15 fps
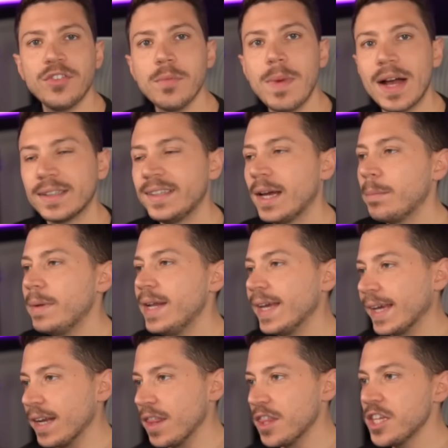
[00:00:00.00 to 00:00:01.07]
everybody, I'm Nick,
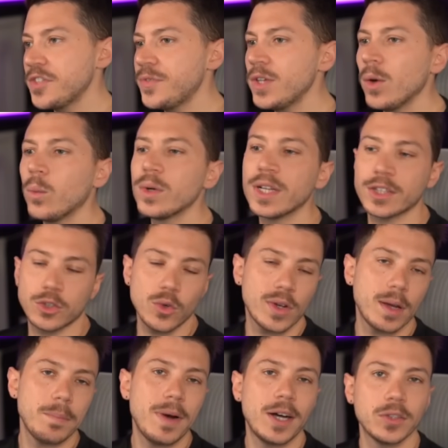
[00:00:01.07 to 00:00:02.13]
and in this video I want to talk
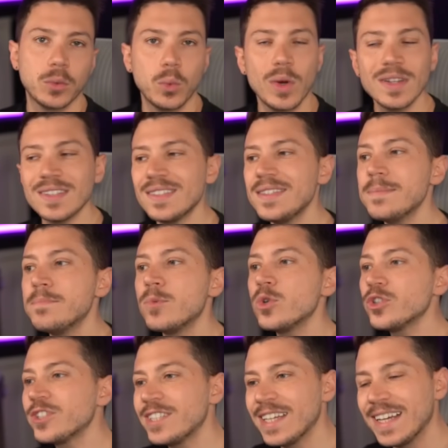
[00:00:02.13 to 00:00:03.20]
about what's the
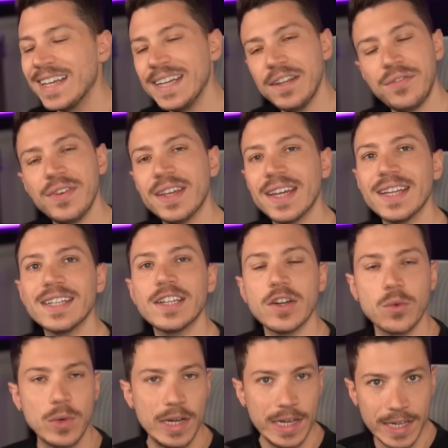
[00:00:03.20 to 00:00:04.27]
most significant
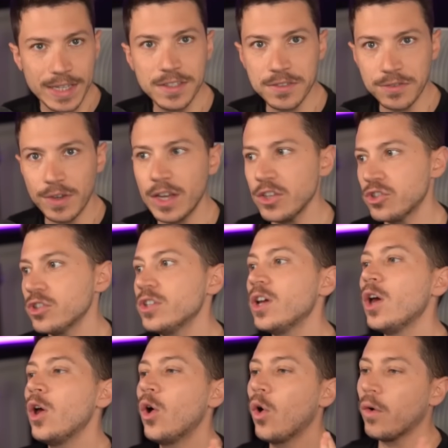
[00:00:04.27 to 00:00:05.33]
release version
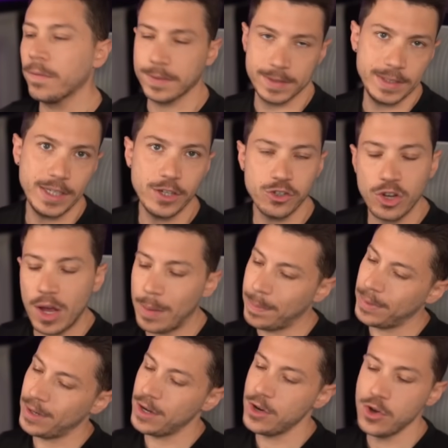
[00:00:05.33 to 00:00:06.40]
of C#,
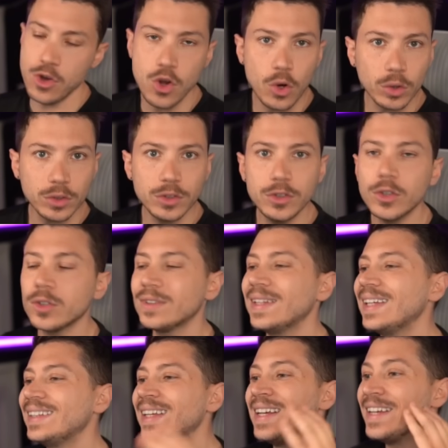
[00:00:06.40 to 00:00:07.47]
not
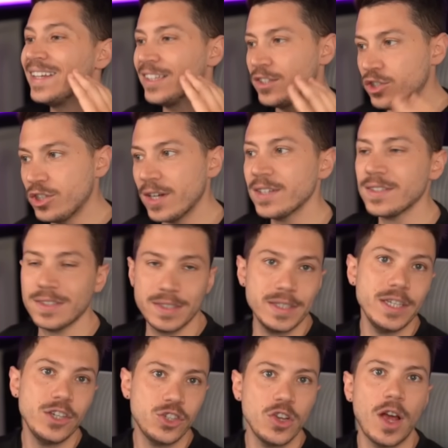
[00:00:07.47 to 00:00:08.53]
.NET, just
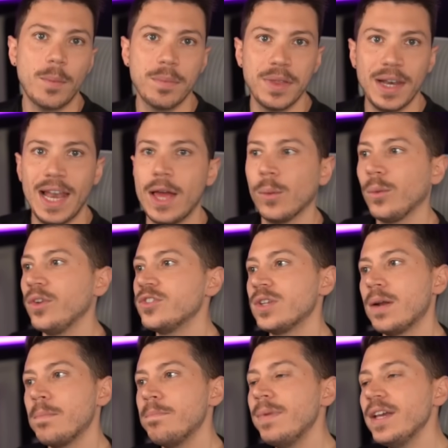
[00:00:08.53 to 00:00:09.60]
C#, the language. And
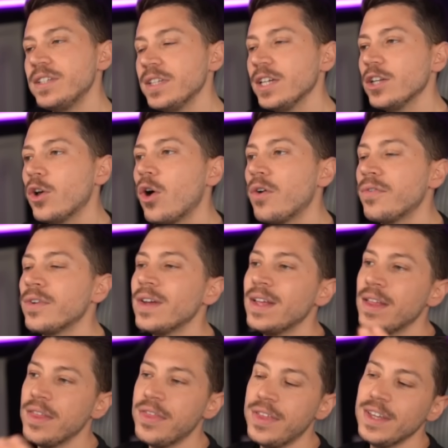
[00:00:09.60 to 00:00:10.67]
I'm basing it off
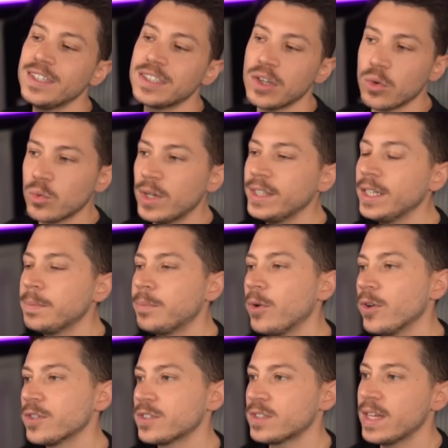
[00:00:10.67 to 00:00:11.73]
this Reddit
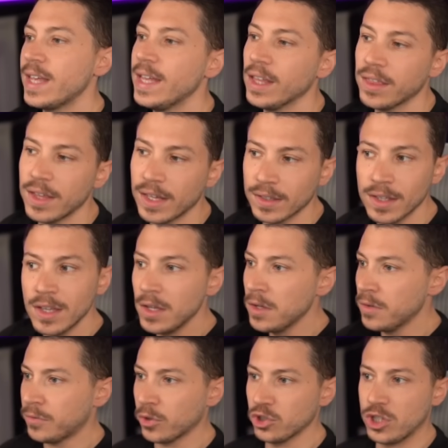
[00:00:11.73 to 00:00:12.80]
post saying that
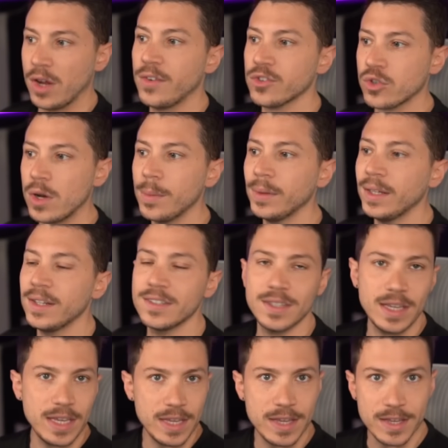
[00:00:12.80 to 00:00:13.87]
for JavaScript, it is
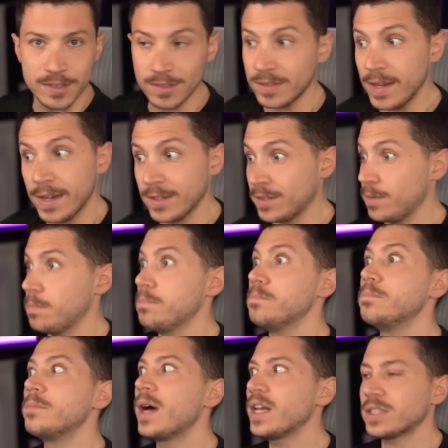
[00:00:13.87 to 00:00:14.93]
ES6,
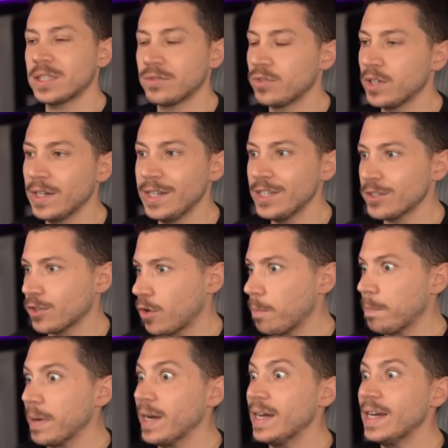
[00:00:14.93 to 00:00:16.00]
massive release,
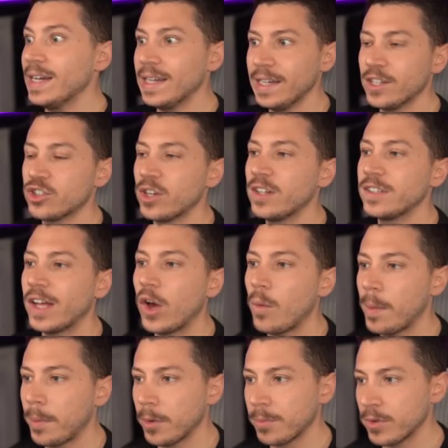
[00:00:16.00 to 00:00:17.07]
completely changed how
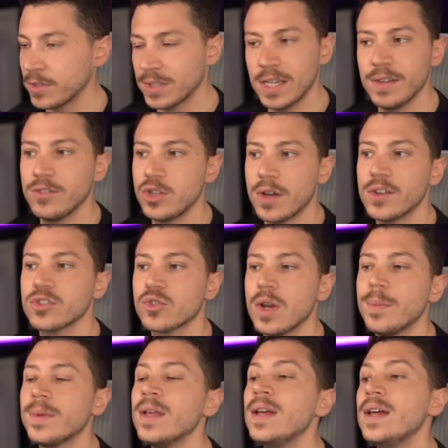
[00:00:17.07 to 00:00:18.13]
people perceive
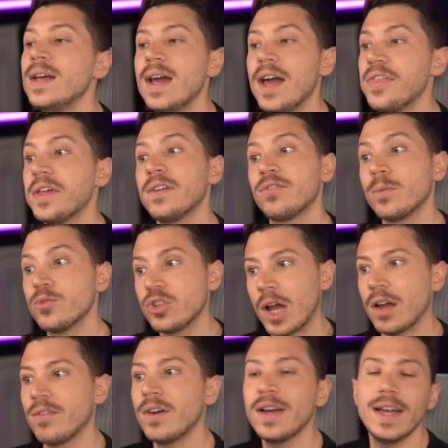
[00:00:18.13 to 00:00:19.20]
JavaScript. And then from
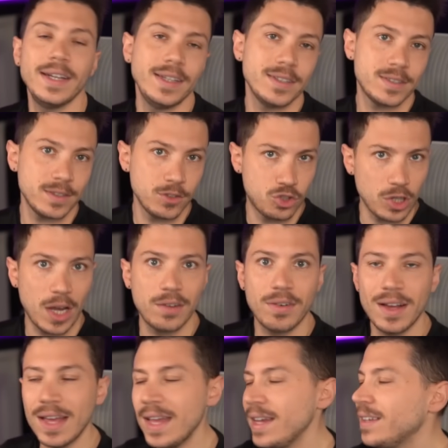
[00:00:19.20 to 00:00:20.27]
Java, it is
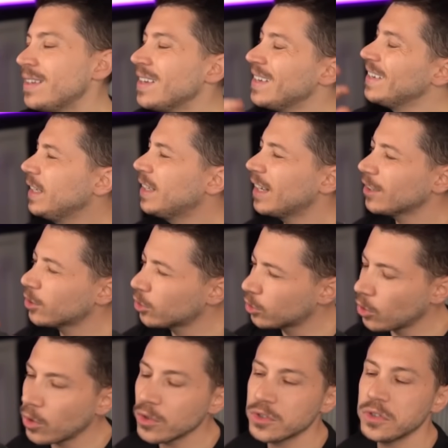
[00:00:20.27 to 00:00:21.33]
Java 8. It had
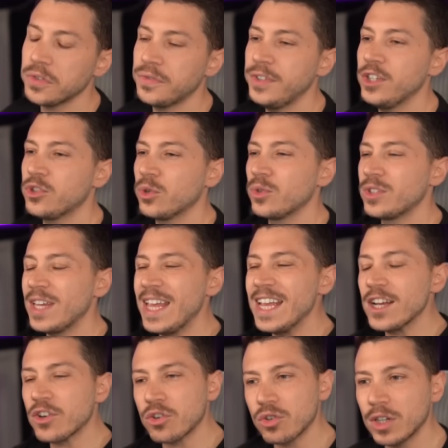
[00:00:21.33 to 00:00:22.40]
tons of features,
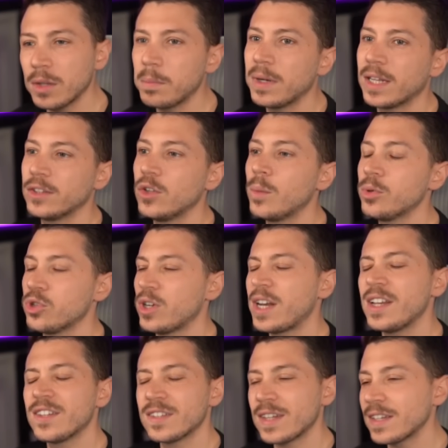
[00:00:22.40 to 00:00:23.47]
incredible adoption,
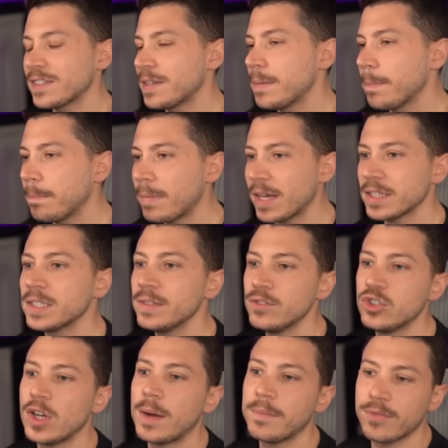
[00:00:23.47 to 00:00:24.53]
and such a massive
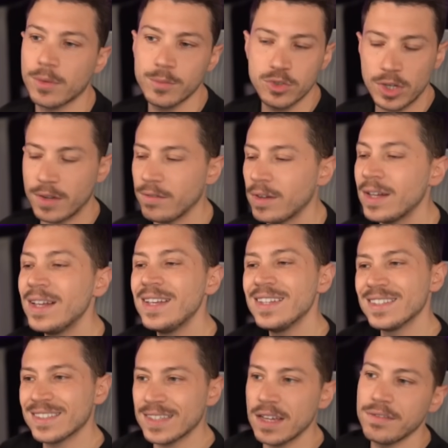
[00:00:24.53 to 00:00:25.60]
jump from Java
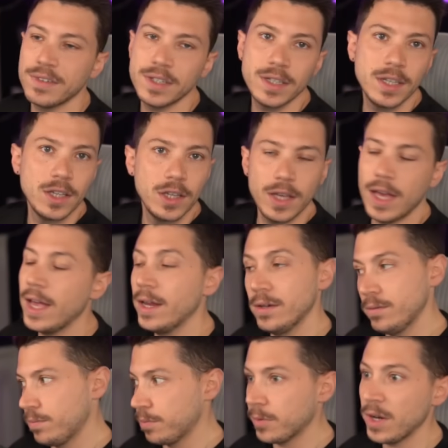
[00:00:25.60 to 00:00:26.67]
7
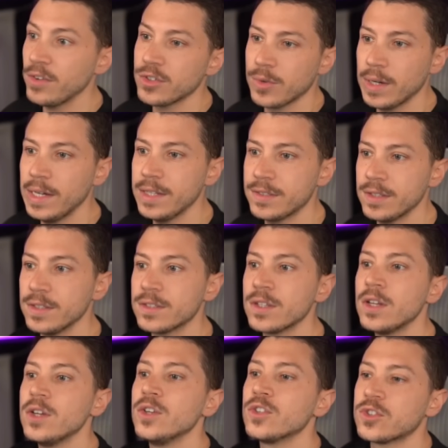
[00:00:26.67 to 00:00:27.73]
and previous releases.
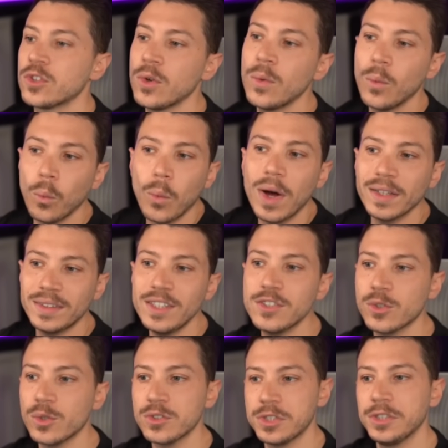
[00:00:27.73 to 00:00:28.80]
So what is
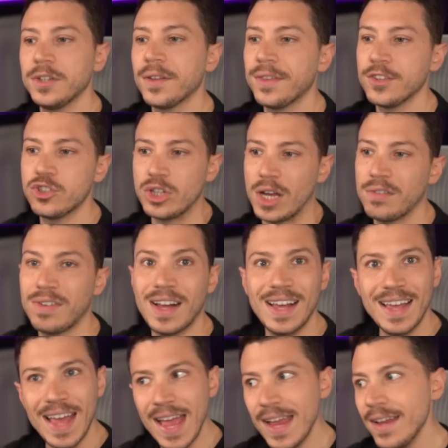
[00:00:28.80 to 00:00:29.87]
considered the Java
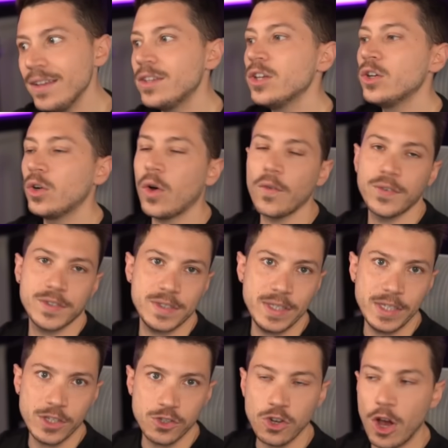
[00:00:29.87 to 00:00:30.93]
8 of C#?